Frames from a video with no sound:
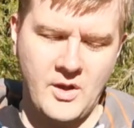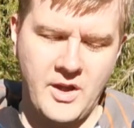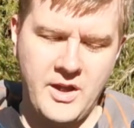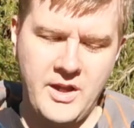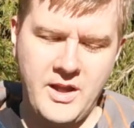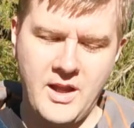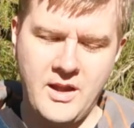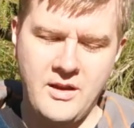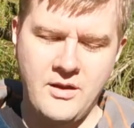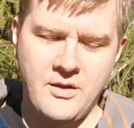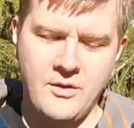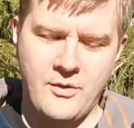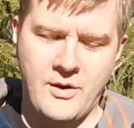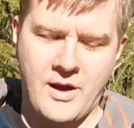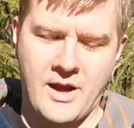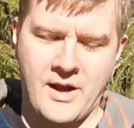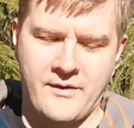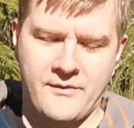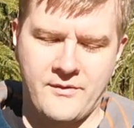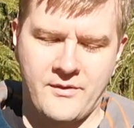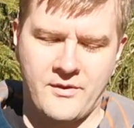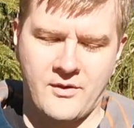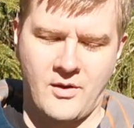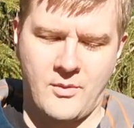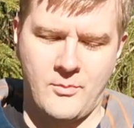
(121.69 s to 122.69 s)
Here you
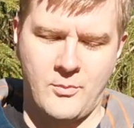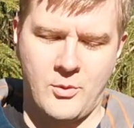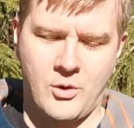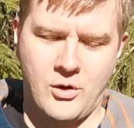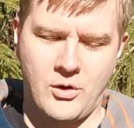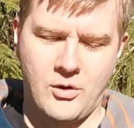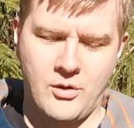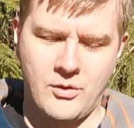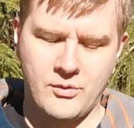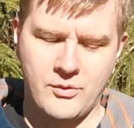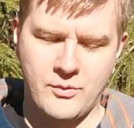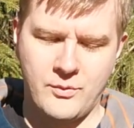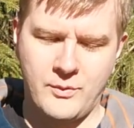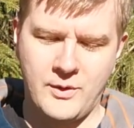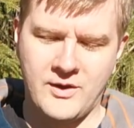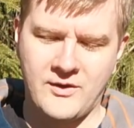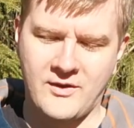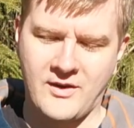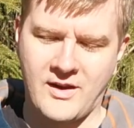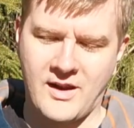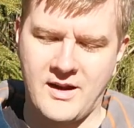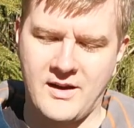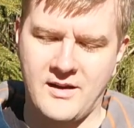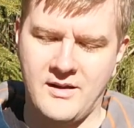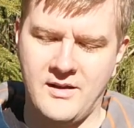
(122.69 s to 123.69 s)
have some hose
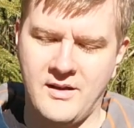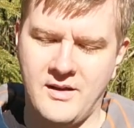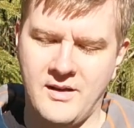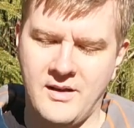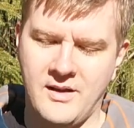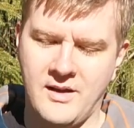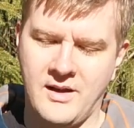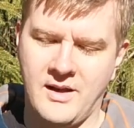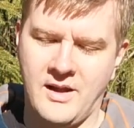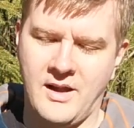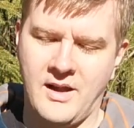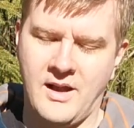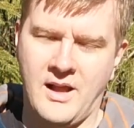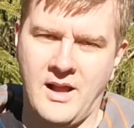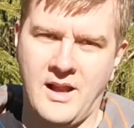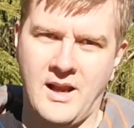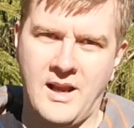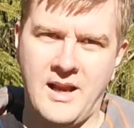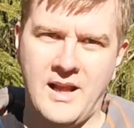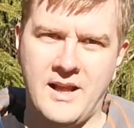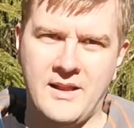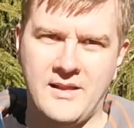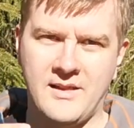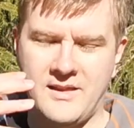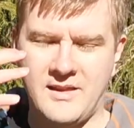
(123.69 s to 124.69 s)
which can
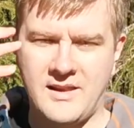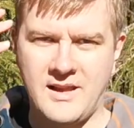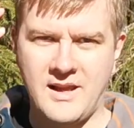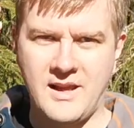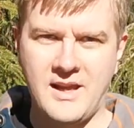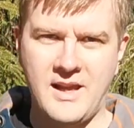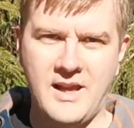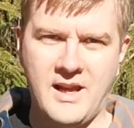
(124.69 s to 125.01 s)
let the